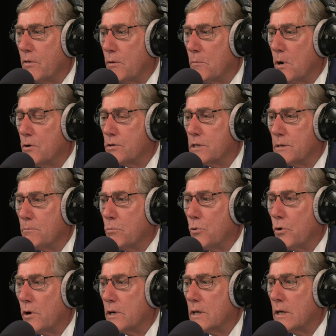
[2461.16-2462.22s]
the most
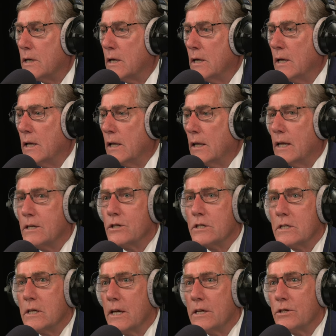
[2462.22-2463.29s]
important
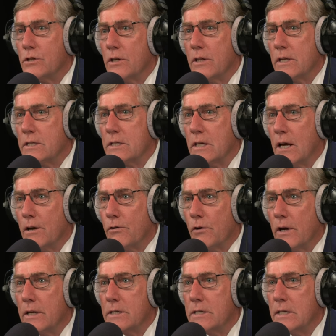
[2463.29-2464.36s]
legislation this
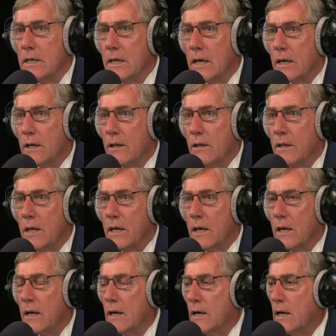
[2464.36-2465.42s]
country has seen,
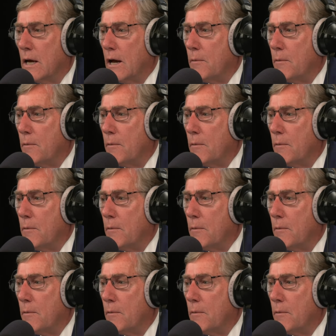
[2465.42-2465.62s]
the mm-hmm.